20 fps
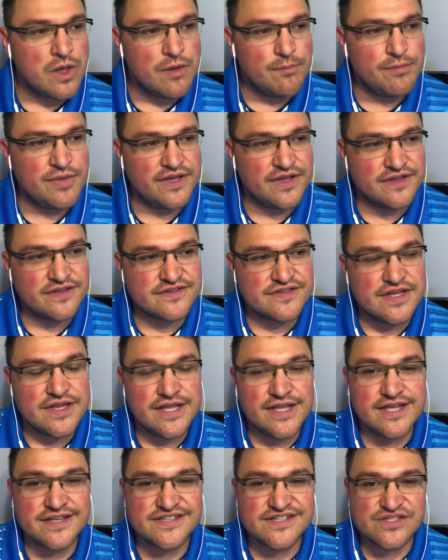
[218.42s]
because
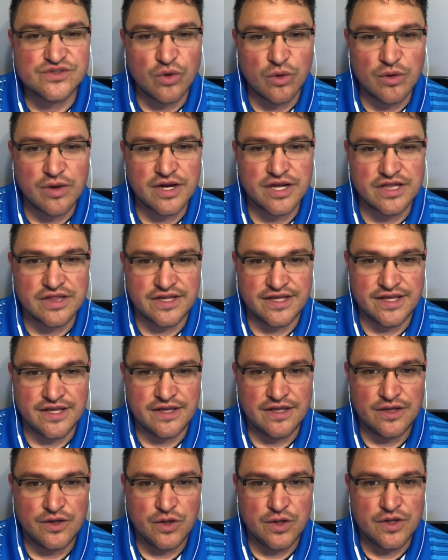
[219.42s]

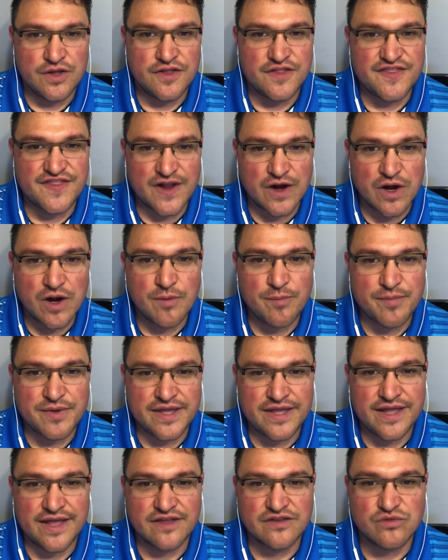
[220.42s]
historically,
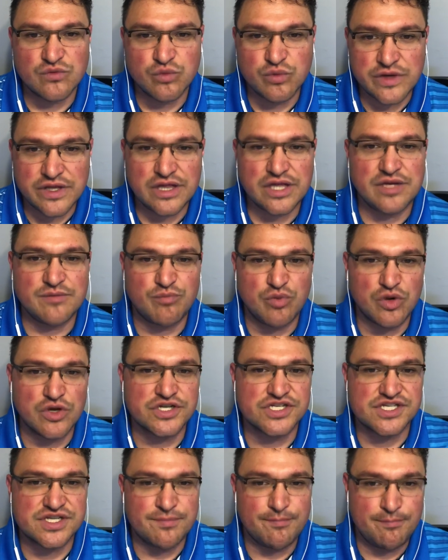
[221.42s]
therapy has really
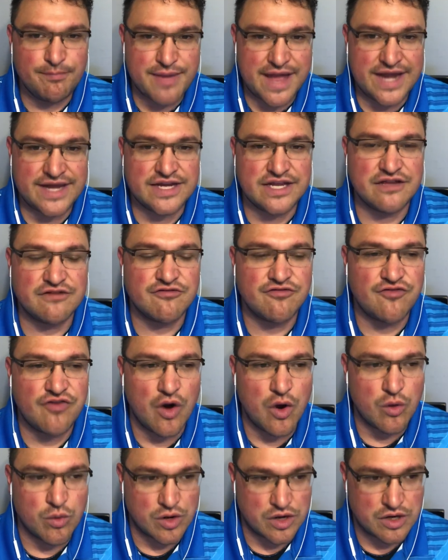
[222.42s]
pushed bending
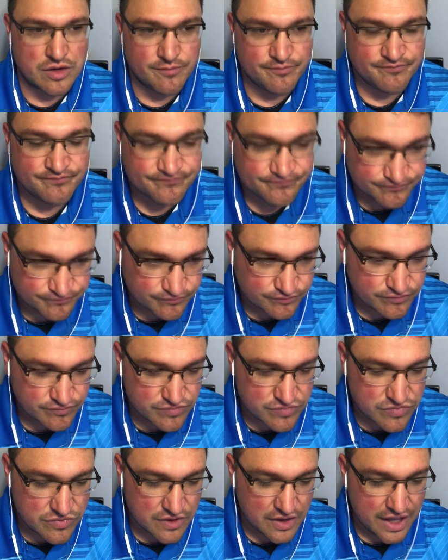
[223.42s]
forward.
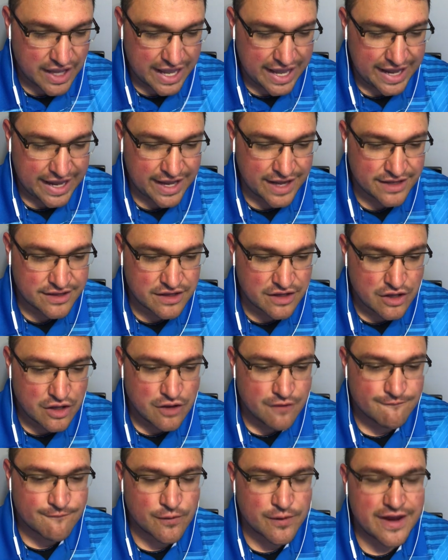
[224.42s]
And
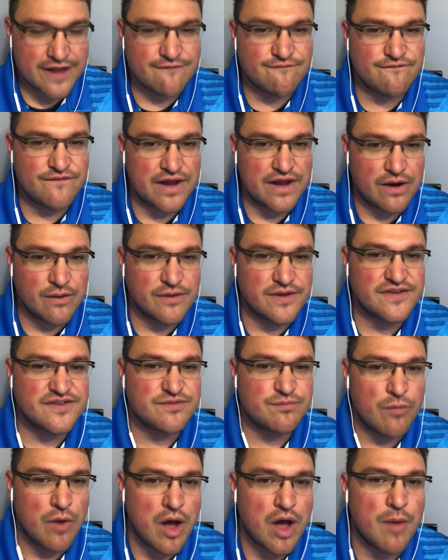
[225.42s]
for a very
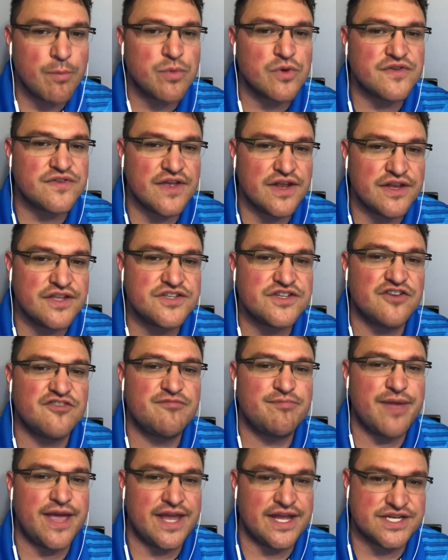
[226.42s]
small percentage
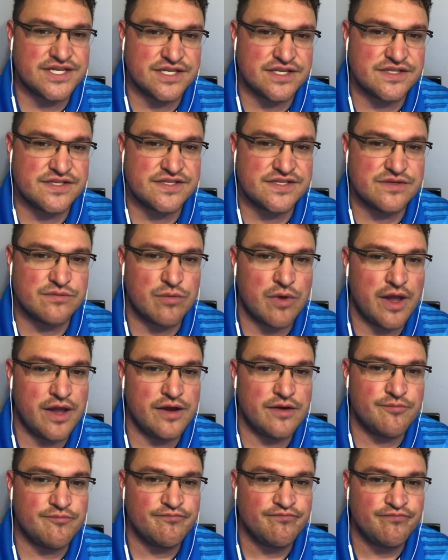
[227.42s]
of patients,
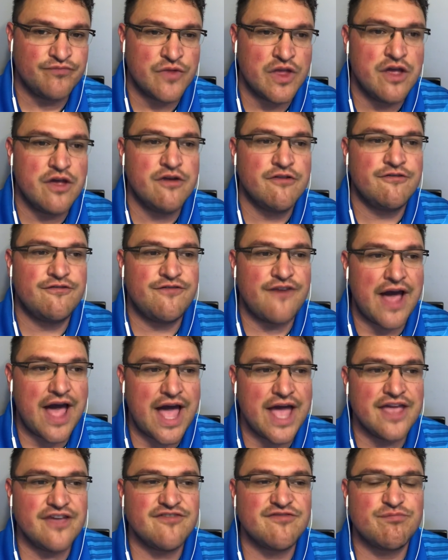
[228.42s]
right,
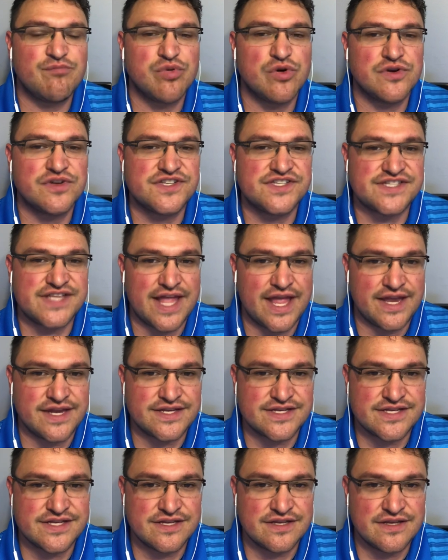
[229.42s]

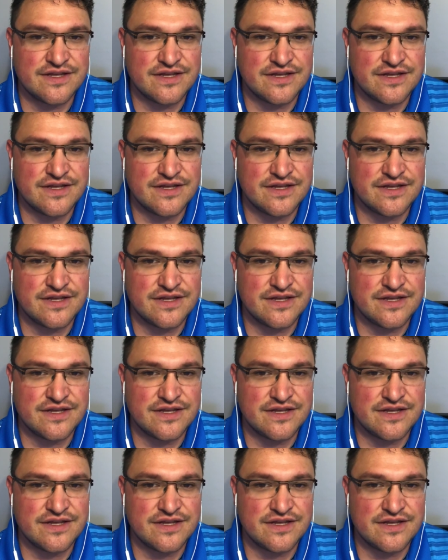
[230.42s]
5%